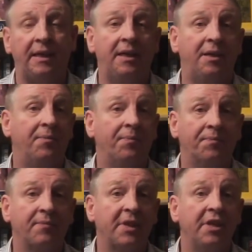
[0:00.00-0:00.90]

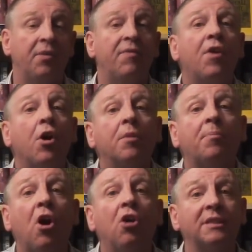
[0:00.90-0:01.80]

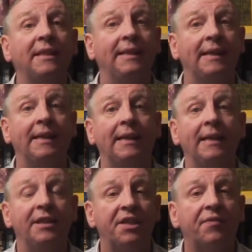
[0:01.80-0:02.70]
apart in their
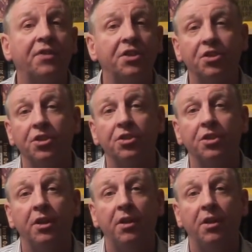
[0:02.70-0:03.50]
differences,